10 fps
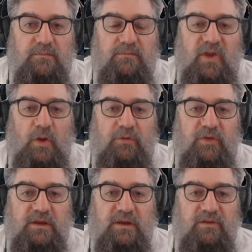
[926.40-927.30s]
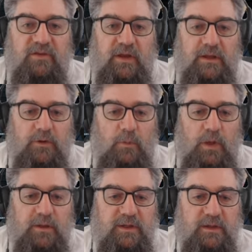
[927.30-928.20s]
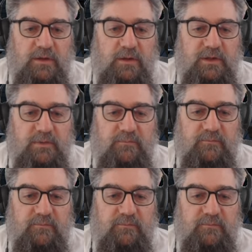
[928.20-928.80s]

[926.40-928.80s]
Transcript: The old thing does take a little while to get going.